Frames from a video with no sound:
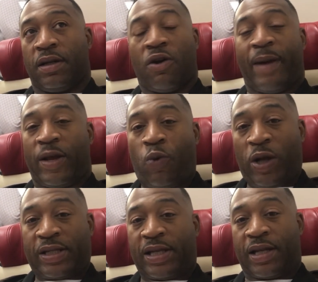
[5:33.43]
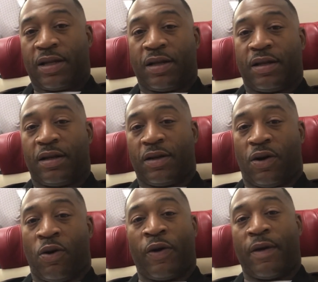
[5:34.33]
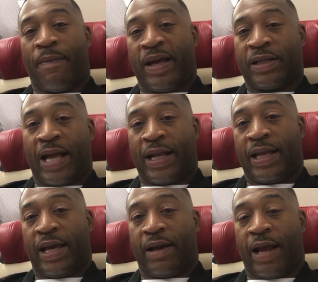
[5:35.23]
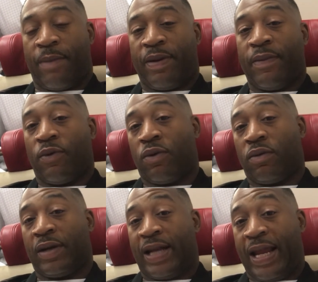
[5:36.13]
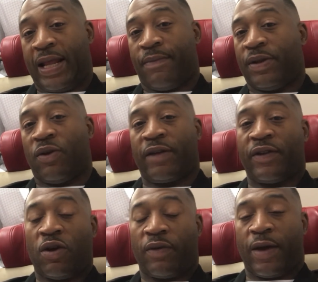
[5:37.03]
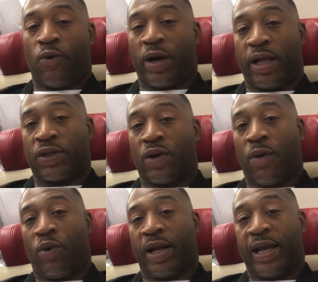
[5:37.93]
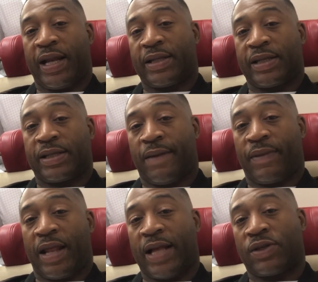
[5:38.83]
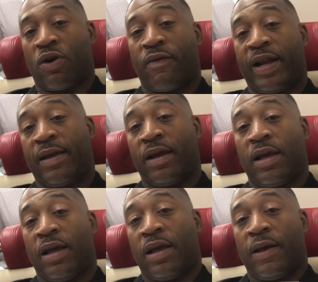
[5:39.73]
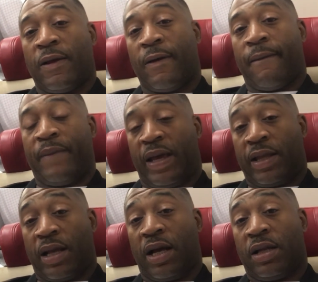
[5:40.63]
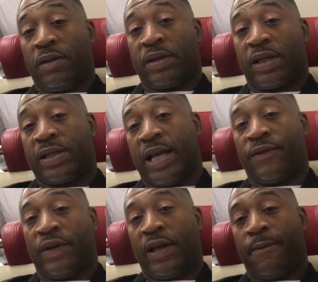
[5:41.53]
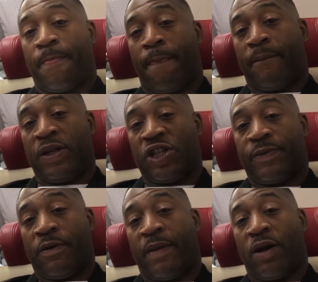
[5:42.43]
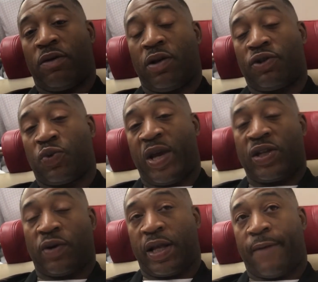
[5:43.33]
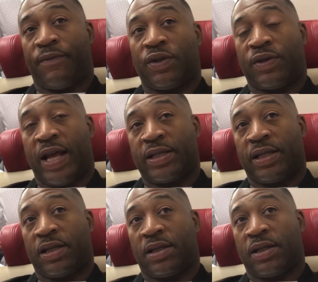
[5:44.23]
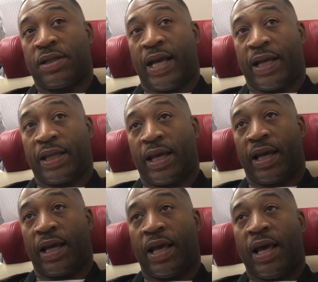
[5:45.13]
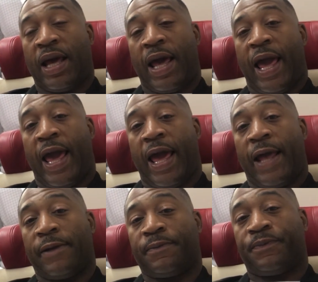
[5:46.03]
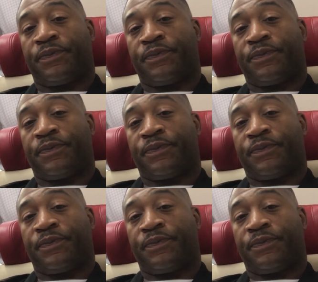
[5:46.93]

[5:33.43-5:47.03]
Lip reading: nobody wants it, or the best idea and people need it but don't even know they want it. So I want to get into something that's already being done successfully, but just put my own little tweaks on it. So that's the second thing. And